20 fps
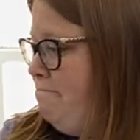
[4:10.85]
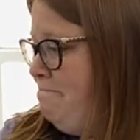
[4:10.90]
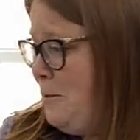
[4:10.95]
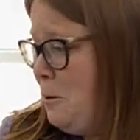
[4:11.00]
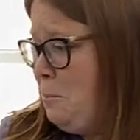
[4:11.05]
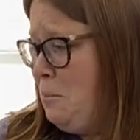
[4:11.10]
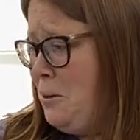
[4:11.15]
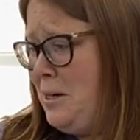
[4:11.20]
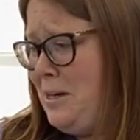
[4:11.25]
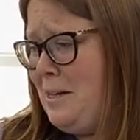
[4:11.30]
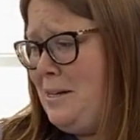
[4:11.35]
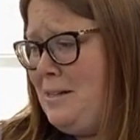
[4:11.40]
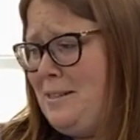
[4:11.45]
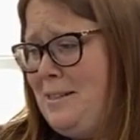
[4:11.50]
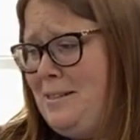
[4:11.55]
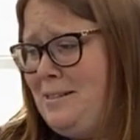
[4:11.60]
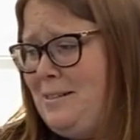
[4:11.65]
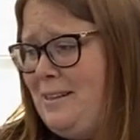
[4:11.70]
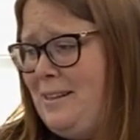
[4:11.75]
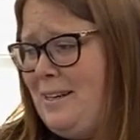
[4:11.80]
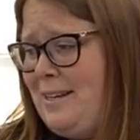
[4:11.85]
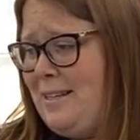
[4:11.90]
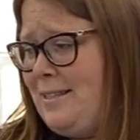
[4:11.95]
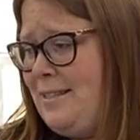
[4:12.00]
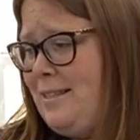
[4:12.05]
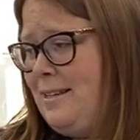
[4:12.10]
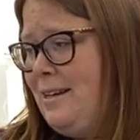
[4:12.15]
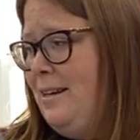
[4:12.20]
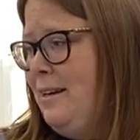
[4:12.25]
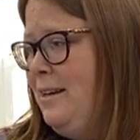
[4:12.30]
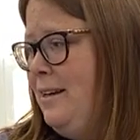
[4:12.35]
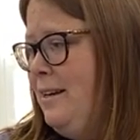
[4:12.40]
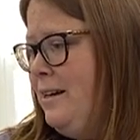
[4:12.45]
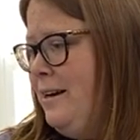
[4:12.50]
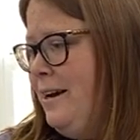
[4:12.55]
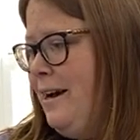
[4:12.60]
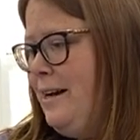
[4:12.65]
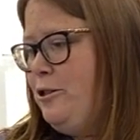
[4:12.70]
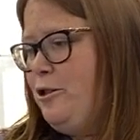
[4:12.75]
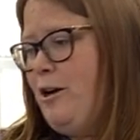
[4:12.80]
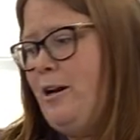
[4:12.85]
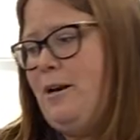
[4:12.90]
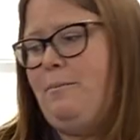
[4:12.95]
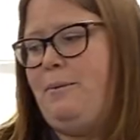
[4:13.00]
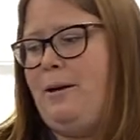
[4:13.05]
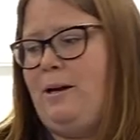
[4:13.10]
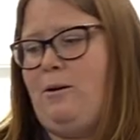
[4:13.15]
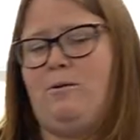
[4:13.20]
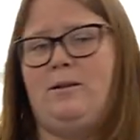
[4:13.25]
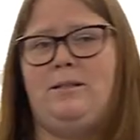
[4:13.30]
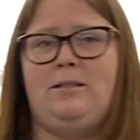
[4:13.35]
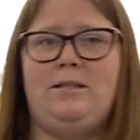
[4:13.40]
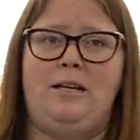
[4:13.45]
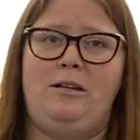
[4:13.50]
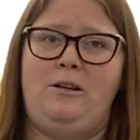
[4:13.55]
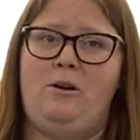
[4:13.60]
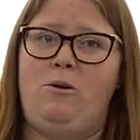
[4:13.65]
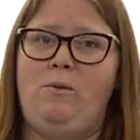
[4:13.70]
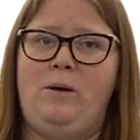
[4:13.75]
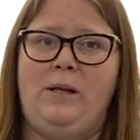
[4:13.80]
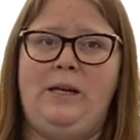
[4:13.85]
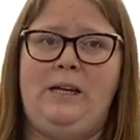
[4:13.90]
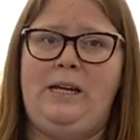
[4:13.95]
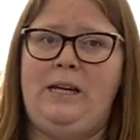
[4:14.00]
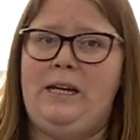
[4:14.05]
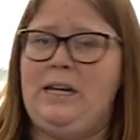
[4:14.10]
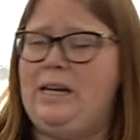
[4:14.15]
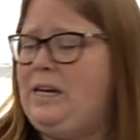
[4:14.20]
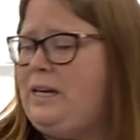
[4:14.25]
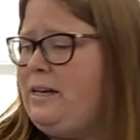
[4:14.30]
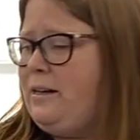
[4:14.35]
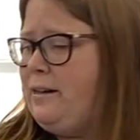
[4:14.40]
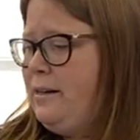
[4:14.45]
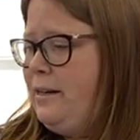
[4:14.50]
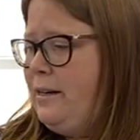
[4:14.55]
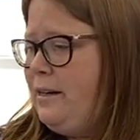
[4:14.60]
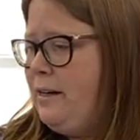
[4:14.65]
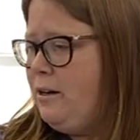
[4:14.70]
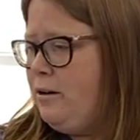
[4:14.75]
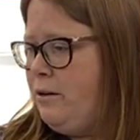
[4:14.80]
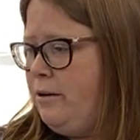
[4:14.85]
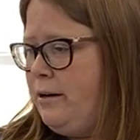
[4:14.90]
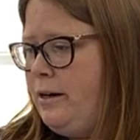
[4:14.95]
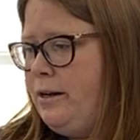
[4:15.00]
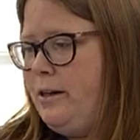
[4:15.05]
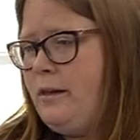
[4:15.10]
They're pretty easy to list. I try to pick ones that don't really need any cleaning or right.